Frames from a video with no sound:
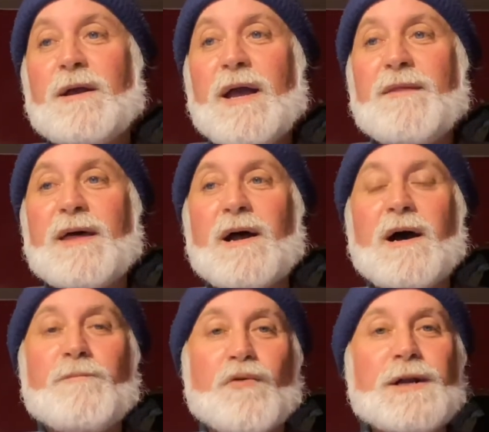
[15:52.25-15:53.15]
And then a,
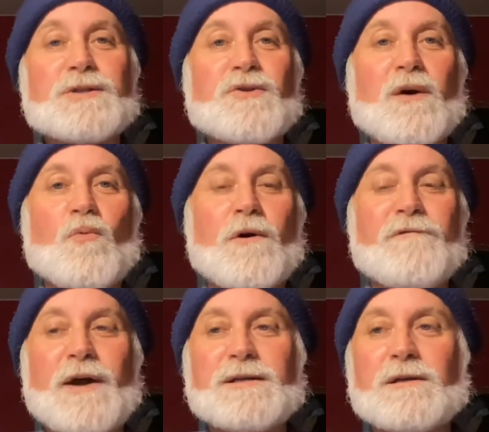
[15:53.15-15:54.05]
a pretty strong
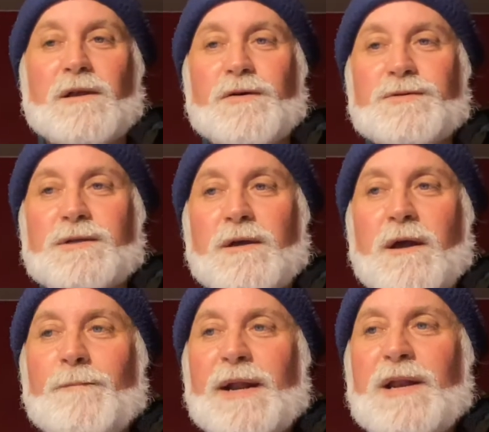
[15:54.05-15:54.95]
Wharf Rat to close.
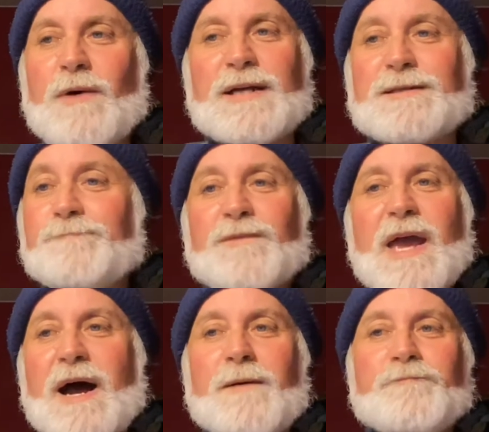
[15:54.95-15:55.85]
But anyways,
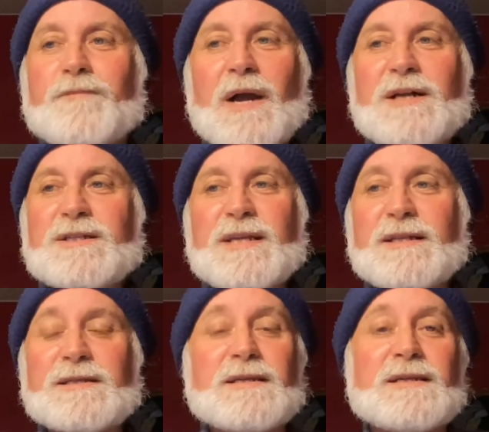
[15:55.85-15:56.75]
yeah, I just think
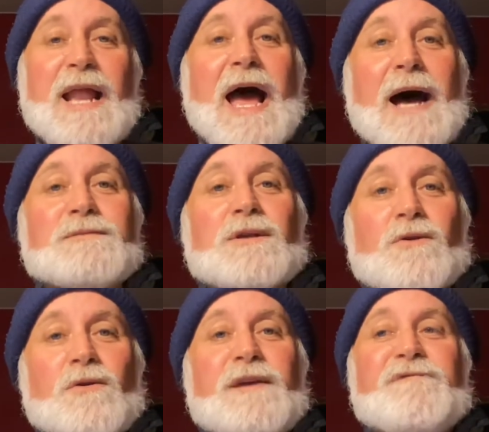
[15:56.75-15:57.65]
this is an
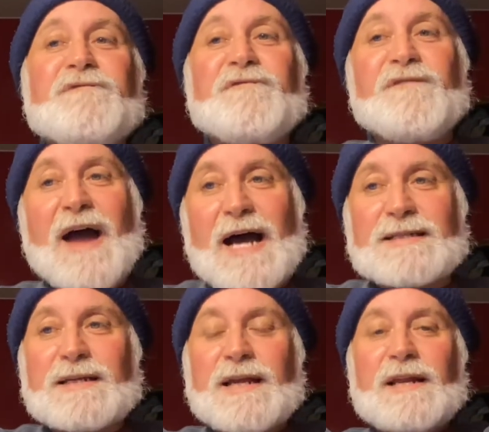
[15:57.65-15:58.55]
absolutely
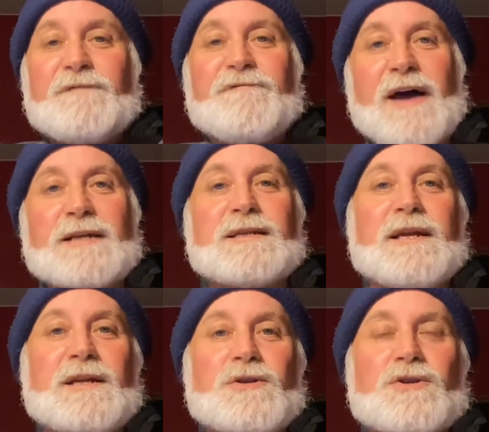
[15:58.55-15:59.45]
fascinating,
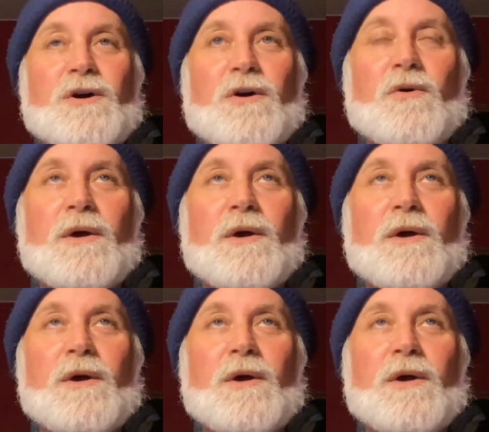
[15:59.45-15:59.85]
fascinating show.